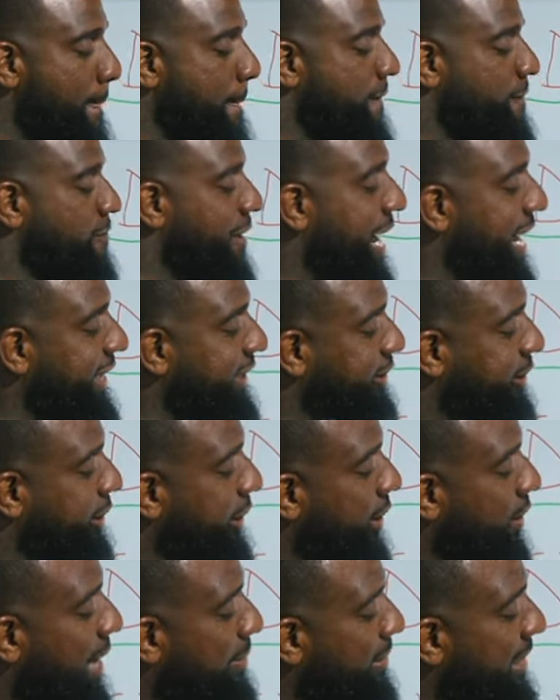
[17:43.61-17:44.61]
Right?
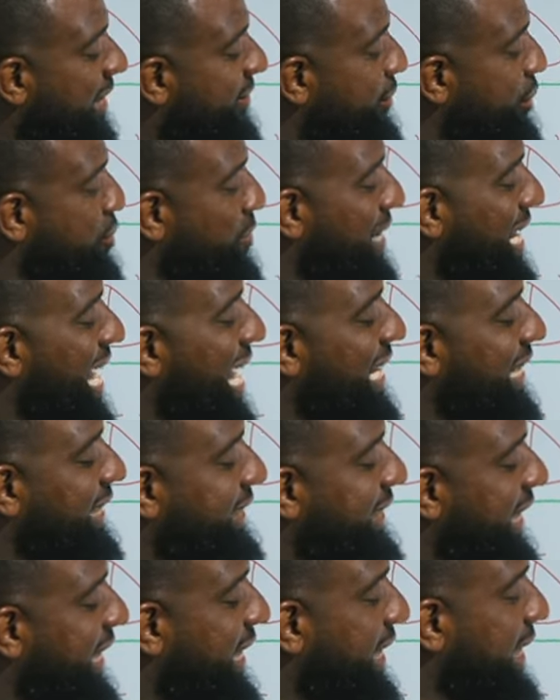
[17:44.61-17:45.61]
So I'm giving you an
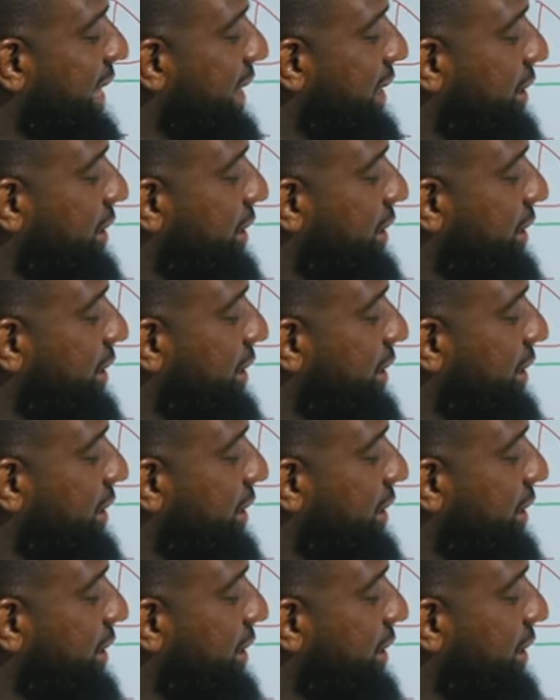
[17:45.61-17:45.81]
idea.